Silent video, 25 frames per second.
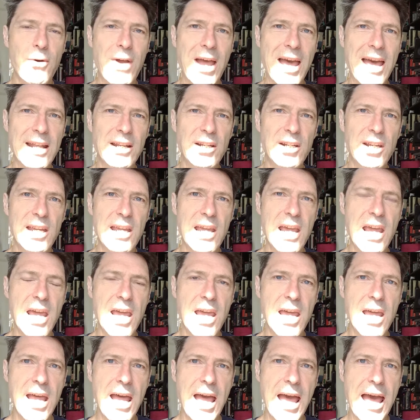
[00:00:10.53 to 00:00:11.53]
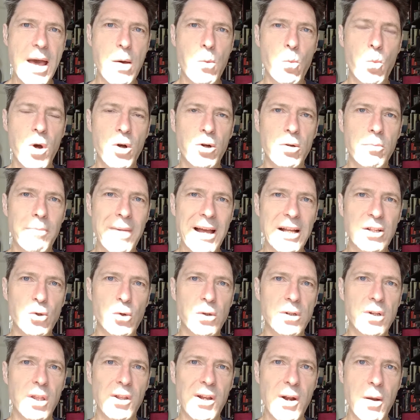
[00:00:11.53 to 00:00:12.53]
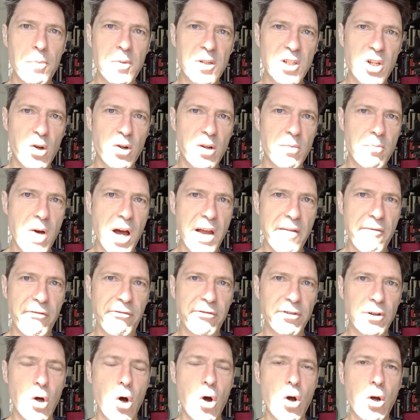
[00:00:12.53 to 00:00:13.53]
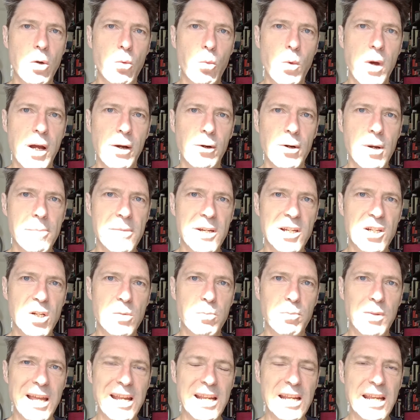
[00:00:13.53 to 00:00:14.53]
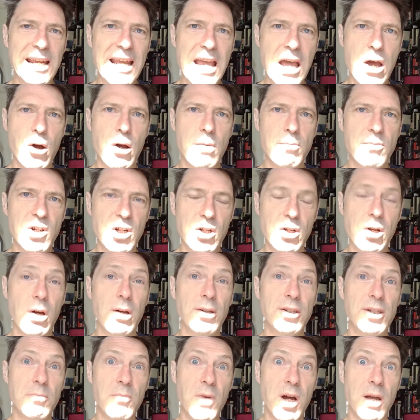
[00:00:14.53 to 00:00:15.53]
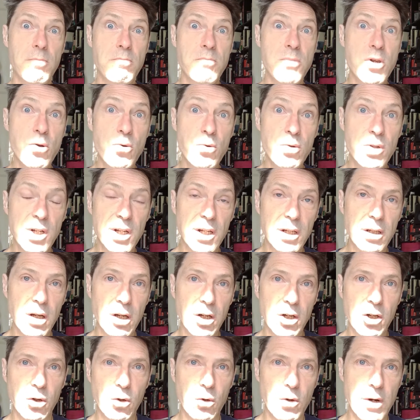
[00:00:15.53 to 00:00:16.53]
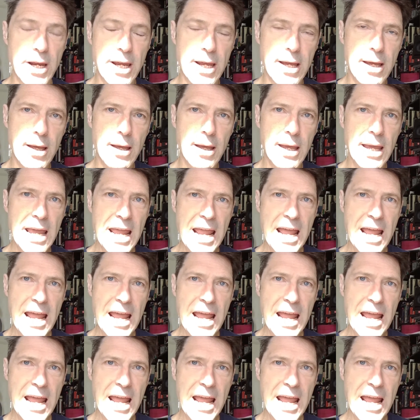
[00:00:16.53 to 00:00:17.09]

Andy here, and welcome back to another episode of my vlog where I'm explaining how I'm starting my music career